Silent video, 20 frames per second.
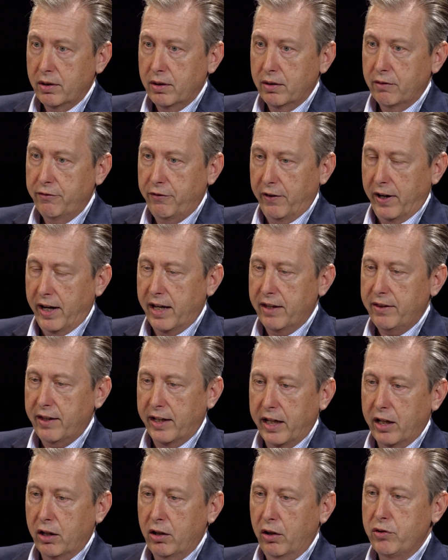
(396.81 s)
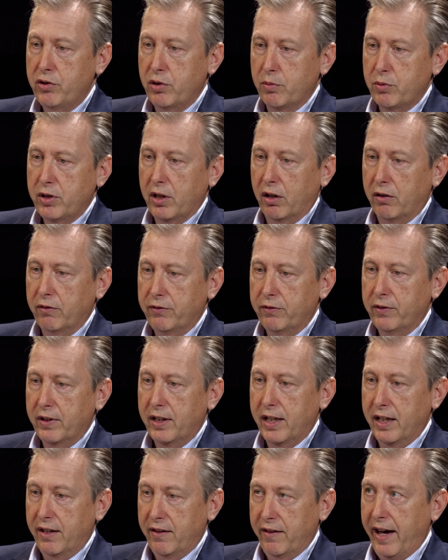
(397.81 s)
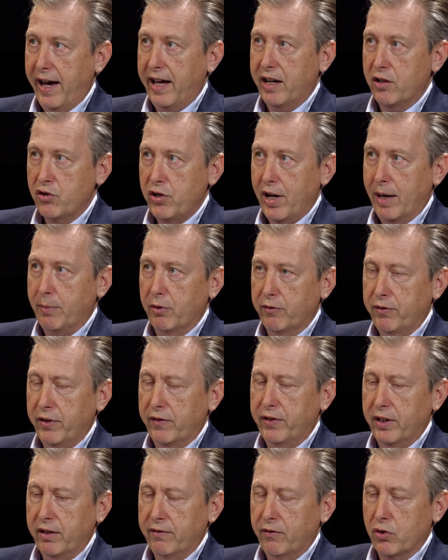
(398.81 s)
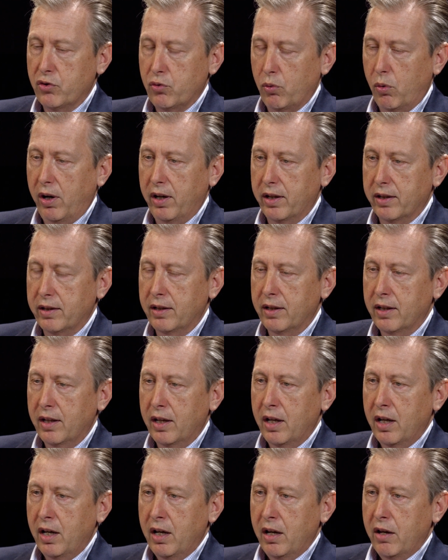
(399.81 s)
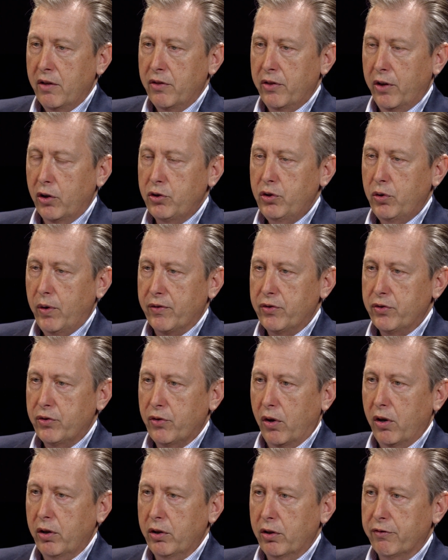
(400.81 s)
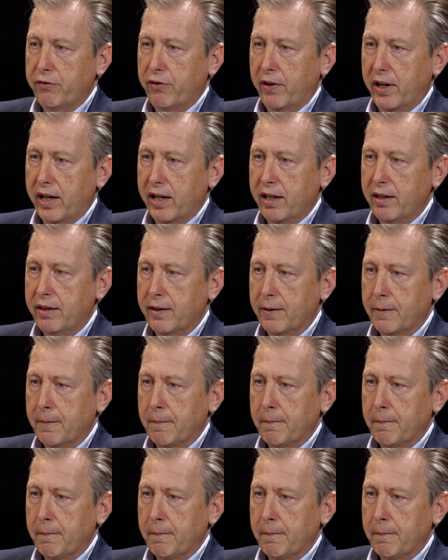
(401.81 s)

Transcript: faith, and he includes himself in that in chapter 15, verse 1. Those who have stronger faith